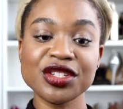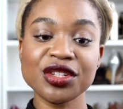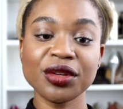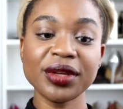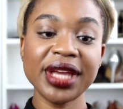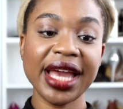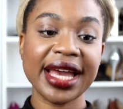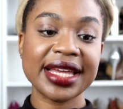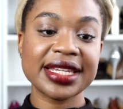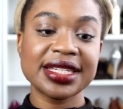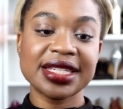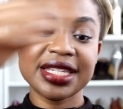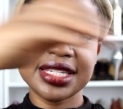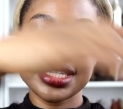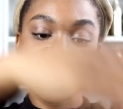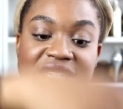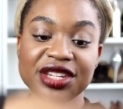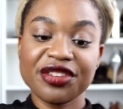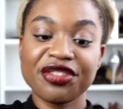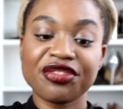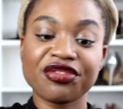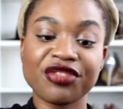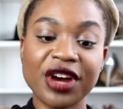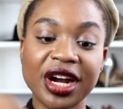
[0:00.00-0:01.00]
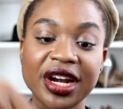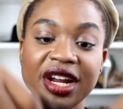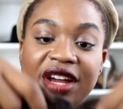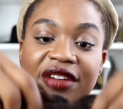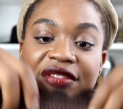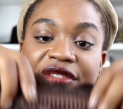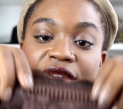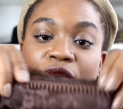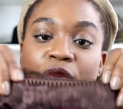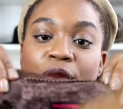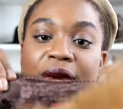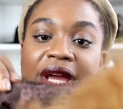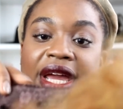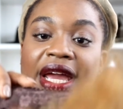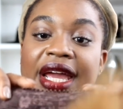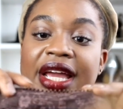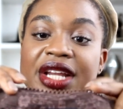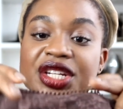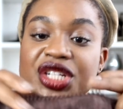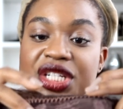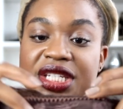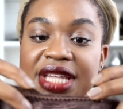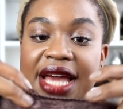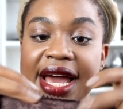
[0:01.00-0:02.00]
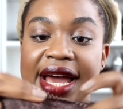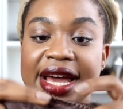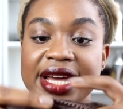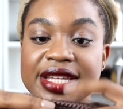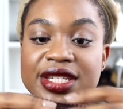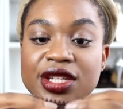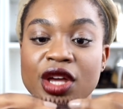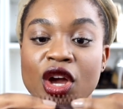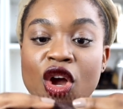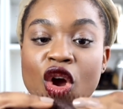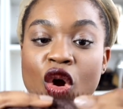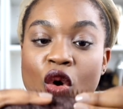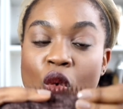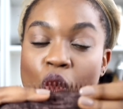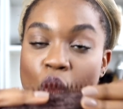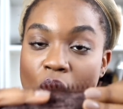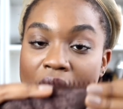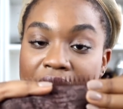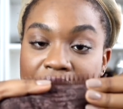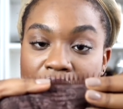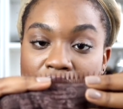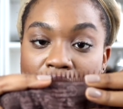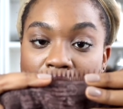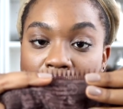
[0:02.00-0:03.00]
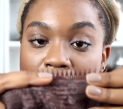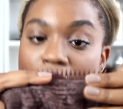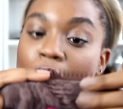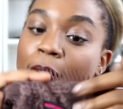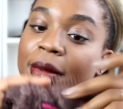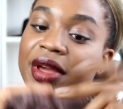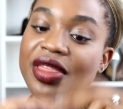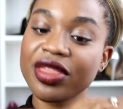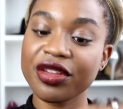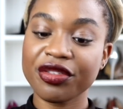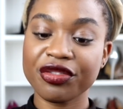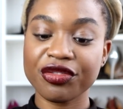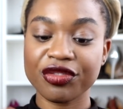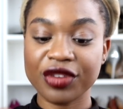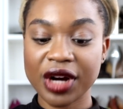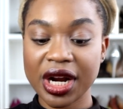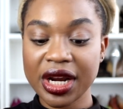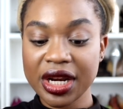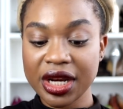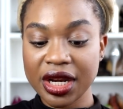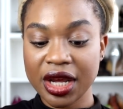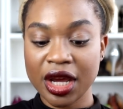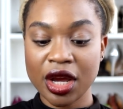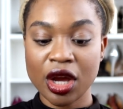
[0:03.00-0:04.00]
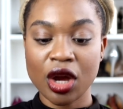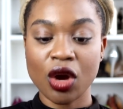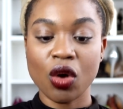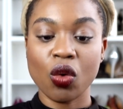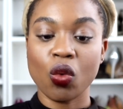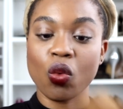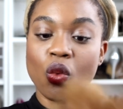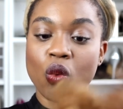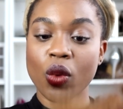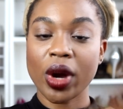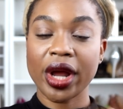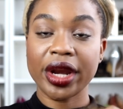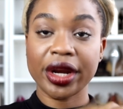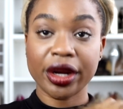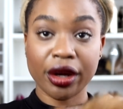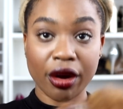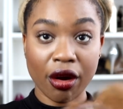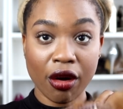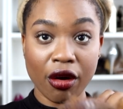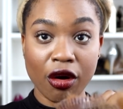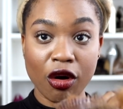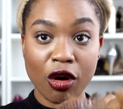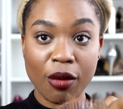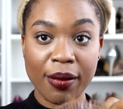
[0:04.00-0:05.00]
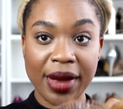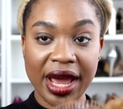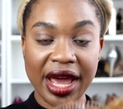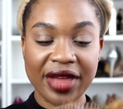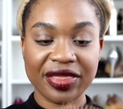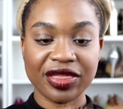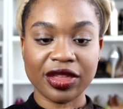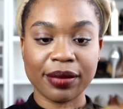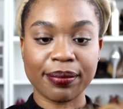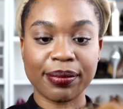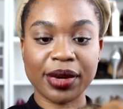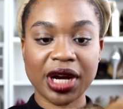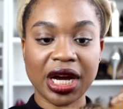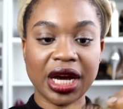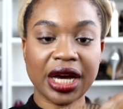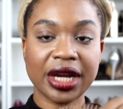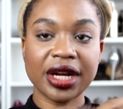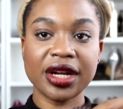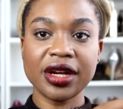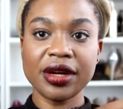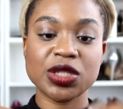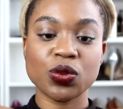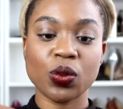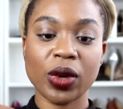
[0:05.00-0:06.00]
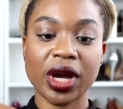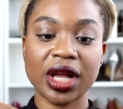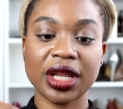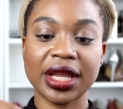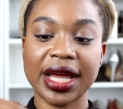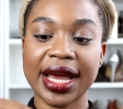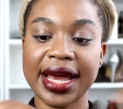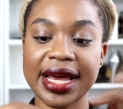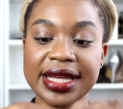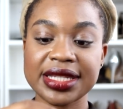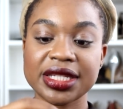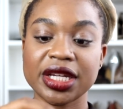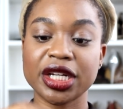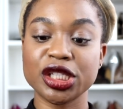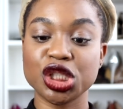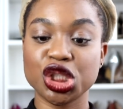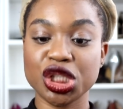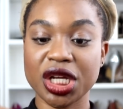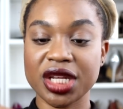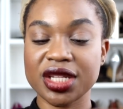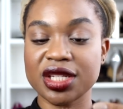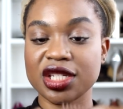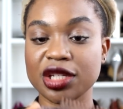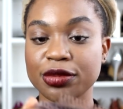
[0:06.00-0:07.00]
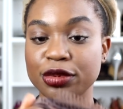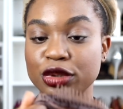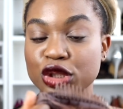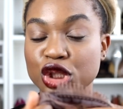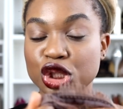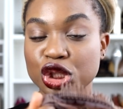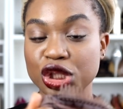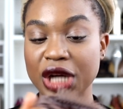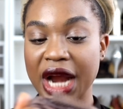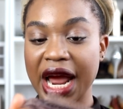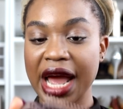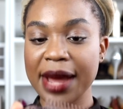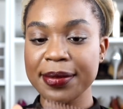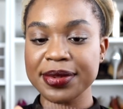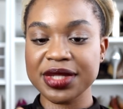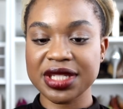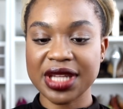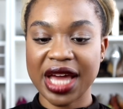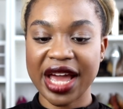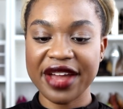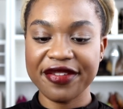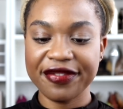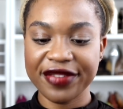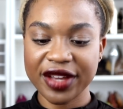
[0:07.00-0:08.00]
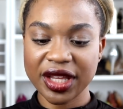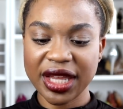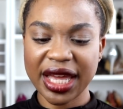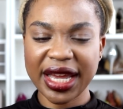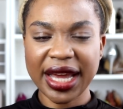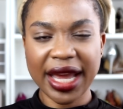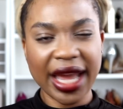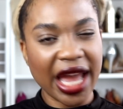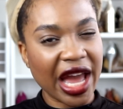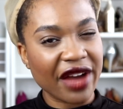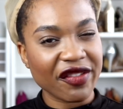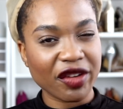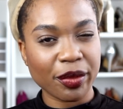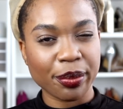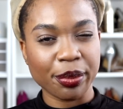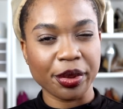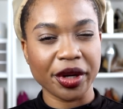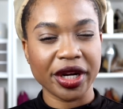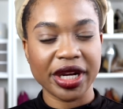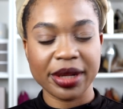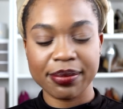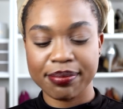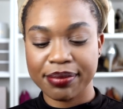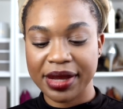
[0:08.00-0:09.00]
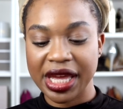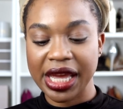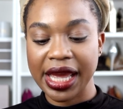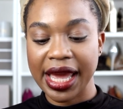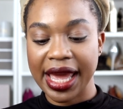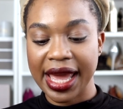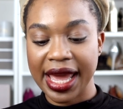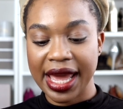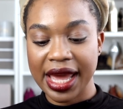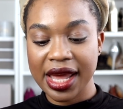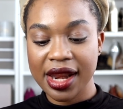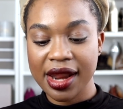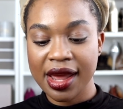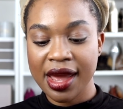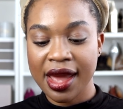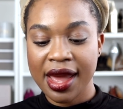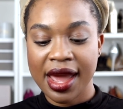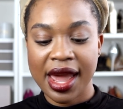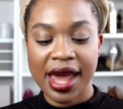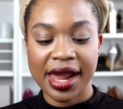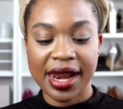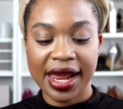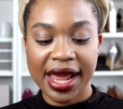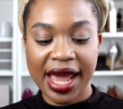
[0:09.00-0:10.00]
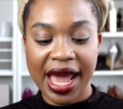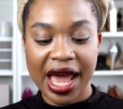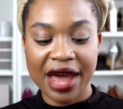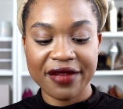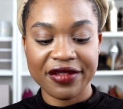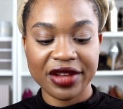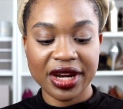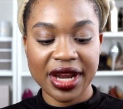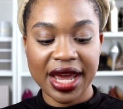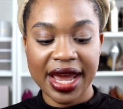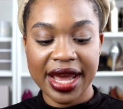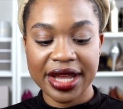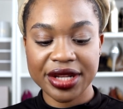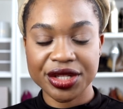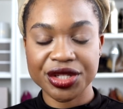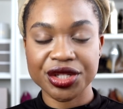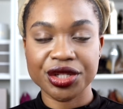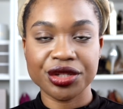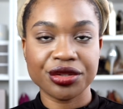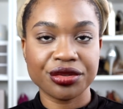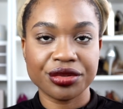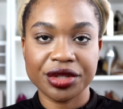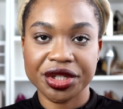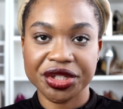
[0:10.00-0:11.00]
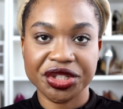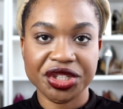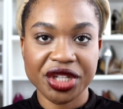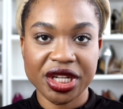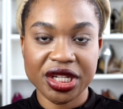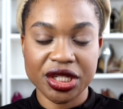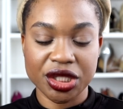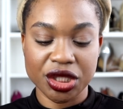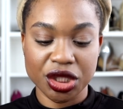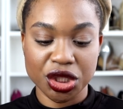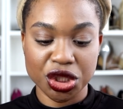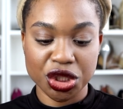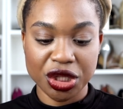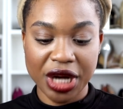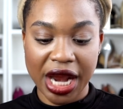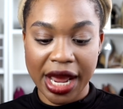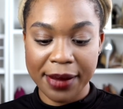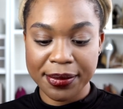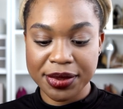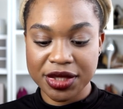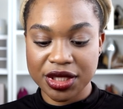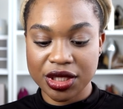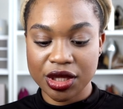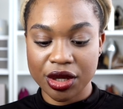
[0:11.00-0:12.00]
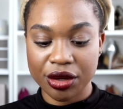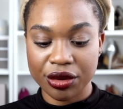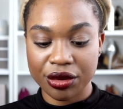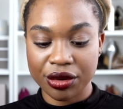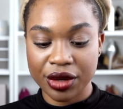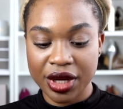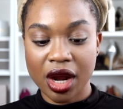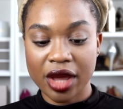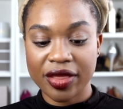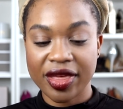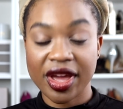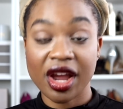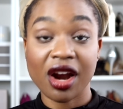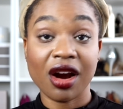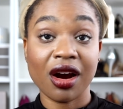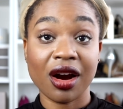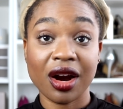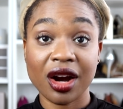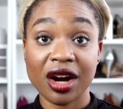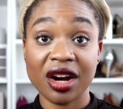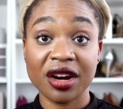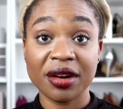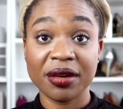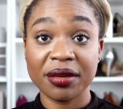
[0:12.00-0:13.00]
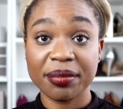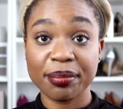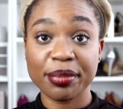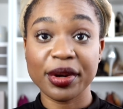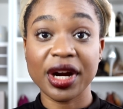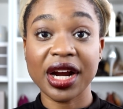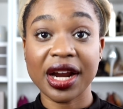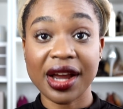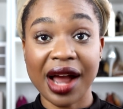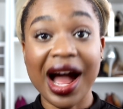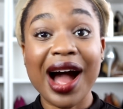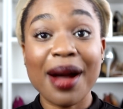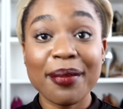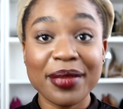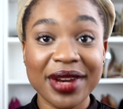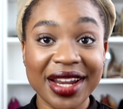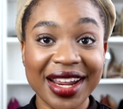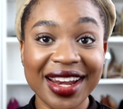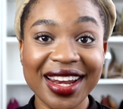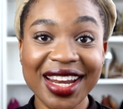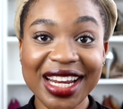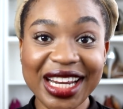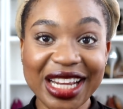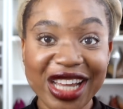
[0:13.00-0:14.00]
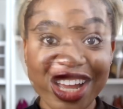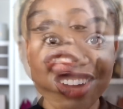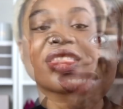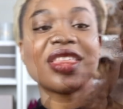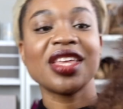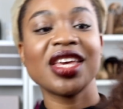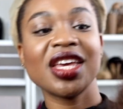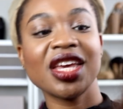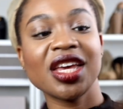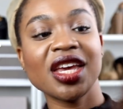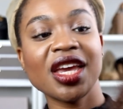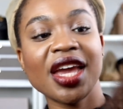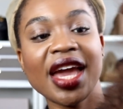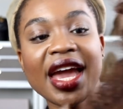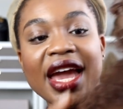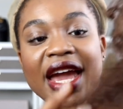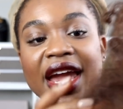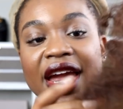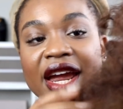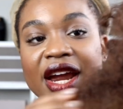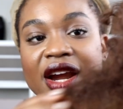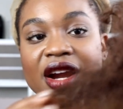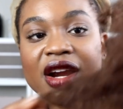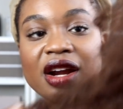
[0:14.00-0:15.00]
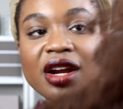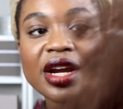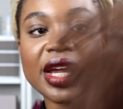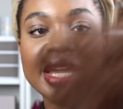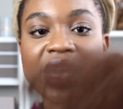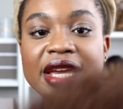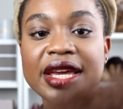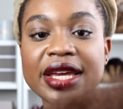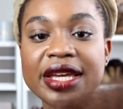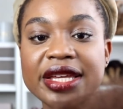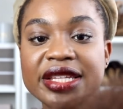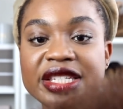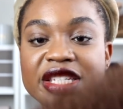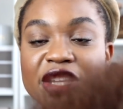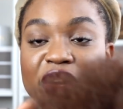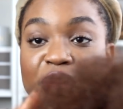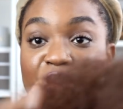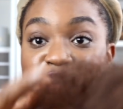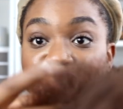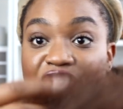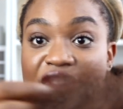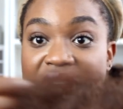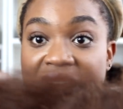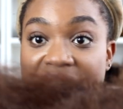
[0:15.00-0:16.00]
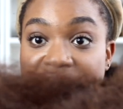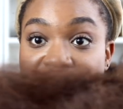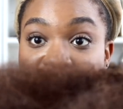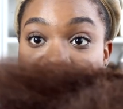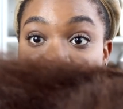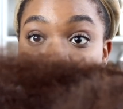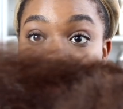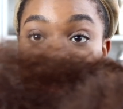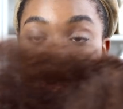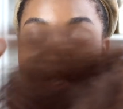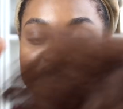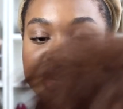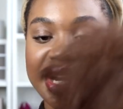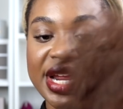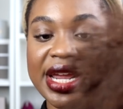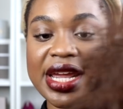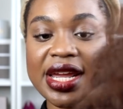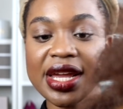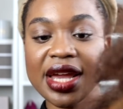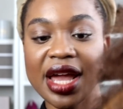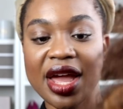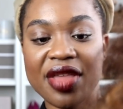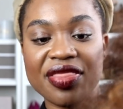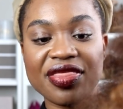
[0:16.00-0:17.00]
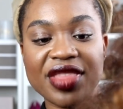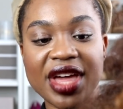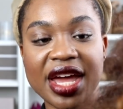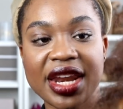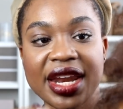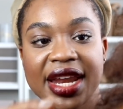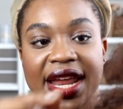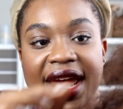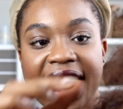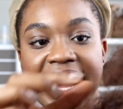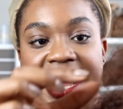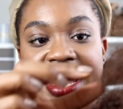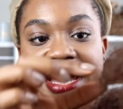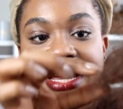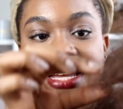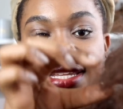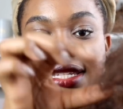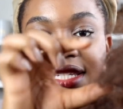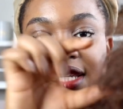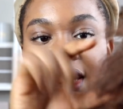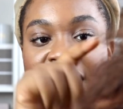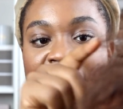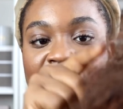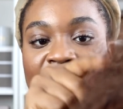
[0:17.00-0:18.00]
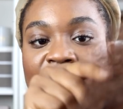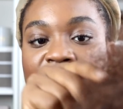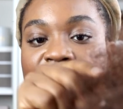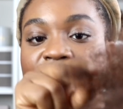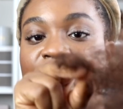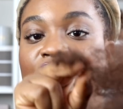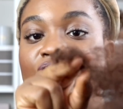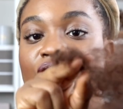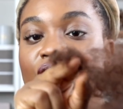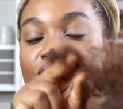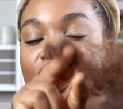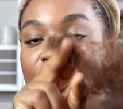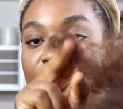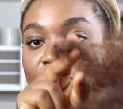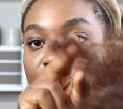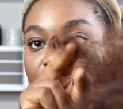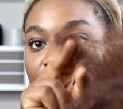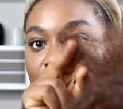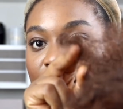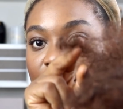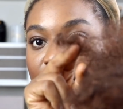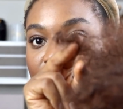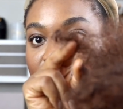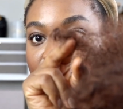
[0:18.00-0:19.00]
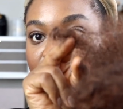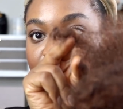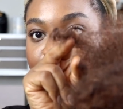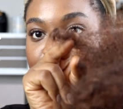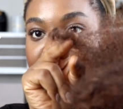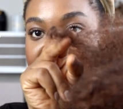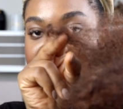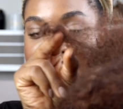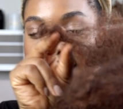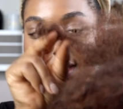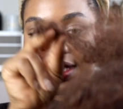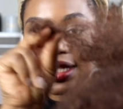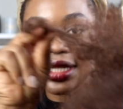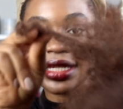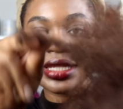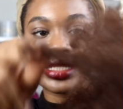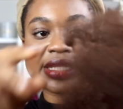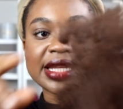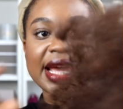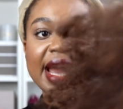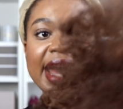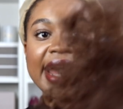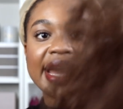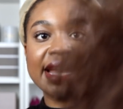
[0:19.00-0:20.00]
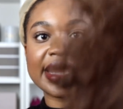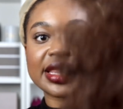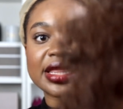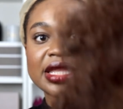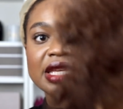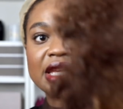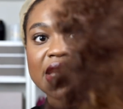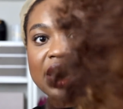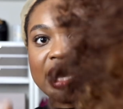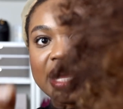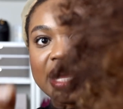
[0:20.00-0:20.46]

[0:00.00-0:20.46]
So yes, this is the front of the wig. It just has 1 comb in the front, 1 comb at the bottom, as well as adjustable straps. I feel like I have a pretty big head and I haven't had to adjust the straps, so they are accommodating. The hair is rather straight, and then it has little curled pieces at the